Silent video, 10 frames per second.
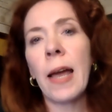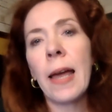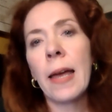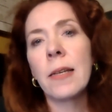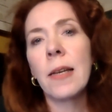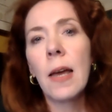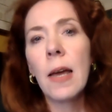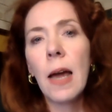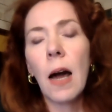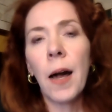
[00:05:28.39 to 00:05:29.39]
And
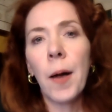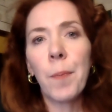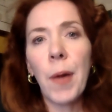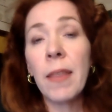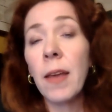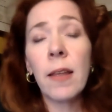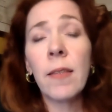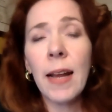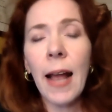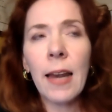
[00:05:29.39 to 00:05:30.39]

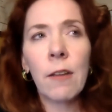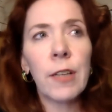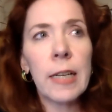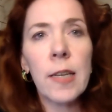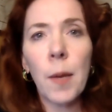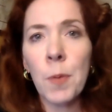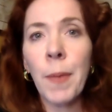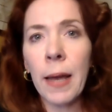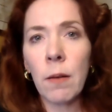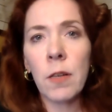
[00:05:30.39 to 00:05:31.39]
that kind of leads up to
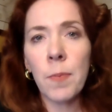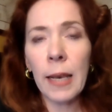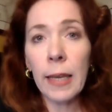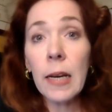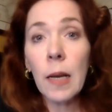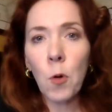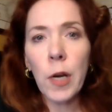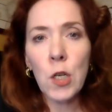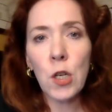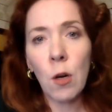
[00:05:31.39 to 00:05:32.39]
my lead up
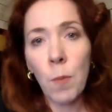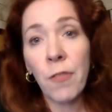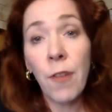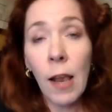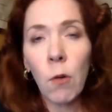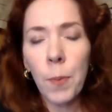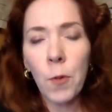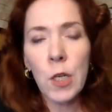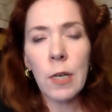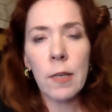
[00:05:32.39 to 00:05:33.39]
question, or my follow up
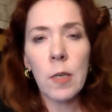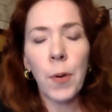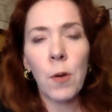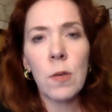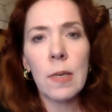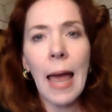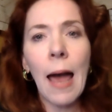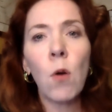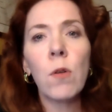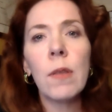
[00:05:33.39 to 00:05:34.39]
question, I suppose, is
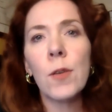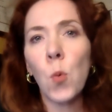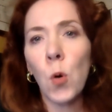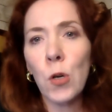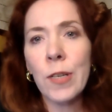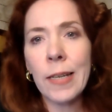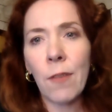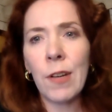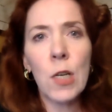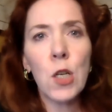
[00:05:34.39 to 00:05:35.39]
how do these words and
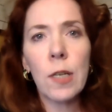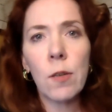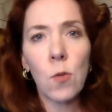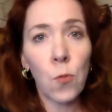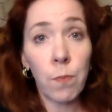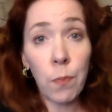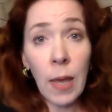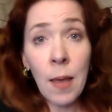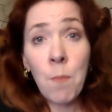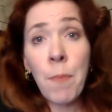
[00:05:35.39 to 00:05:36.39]
definitions
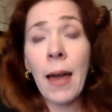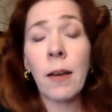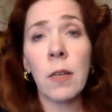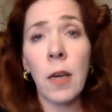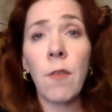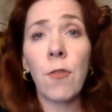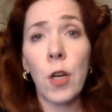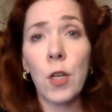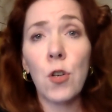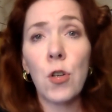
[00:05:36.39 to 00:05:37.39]
impact
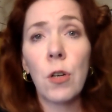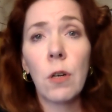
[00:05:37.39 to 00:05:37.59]
coverage?